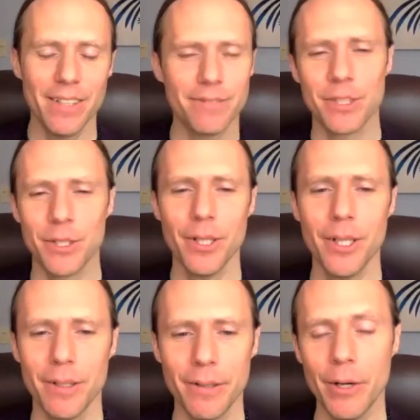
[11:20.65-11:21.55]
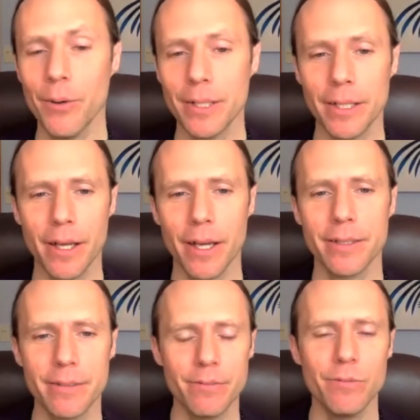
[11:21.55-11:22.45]
For sure. You know, and I
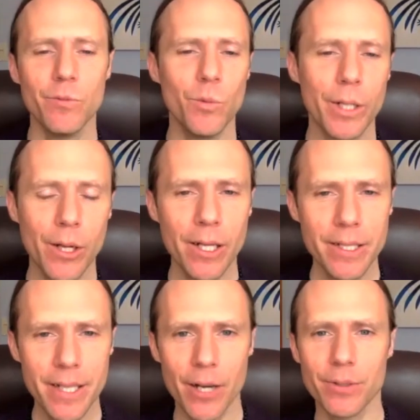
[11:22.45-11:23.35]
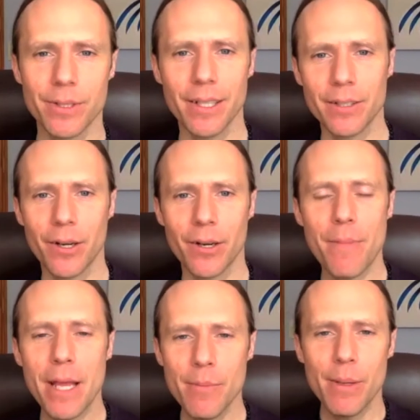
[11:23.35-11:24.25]
would not doubt that there are
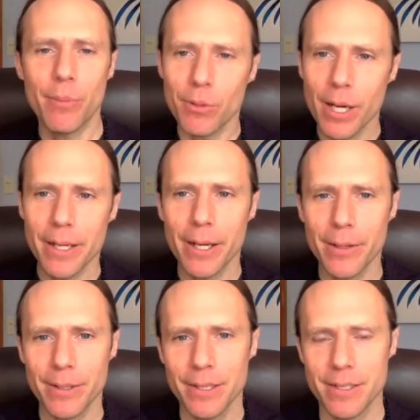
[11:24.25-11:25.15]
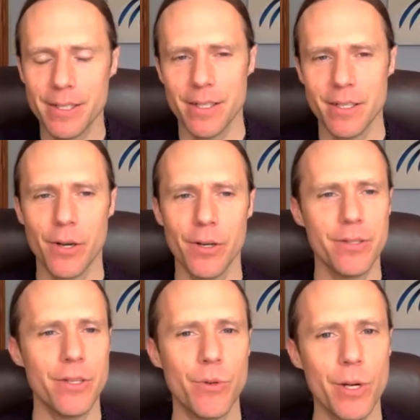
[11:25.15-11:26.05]
many people right now in this current
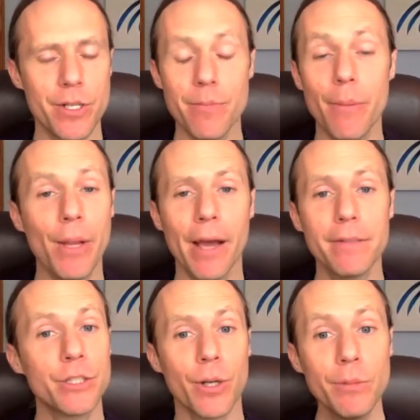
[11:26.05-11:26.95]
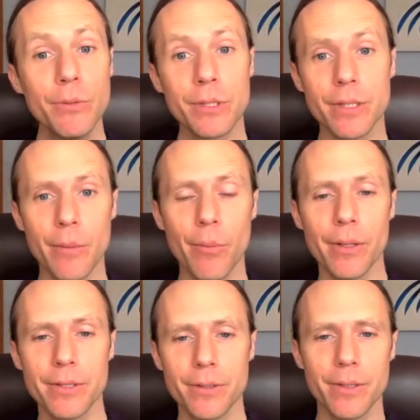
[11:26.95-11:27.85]
situation to be having trouble with sleeping.
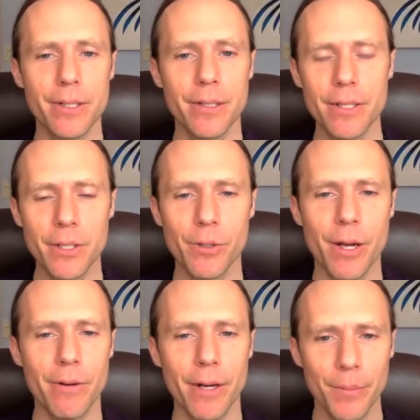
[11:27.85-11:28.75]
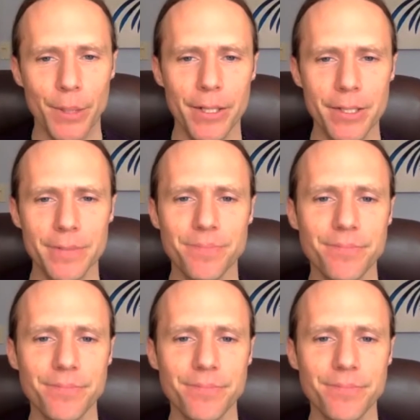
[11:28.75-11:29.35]
So that's a great recommendation.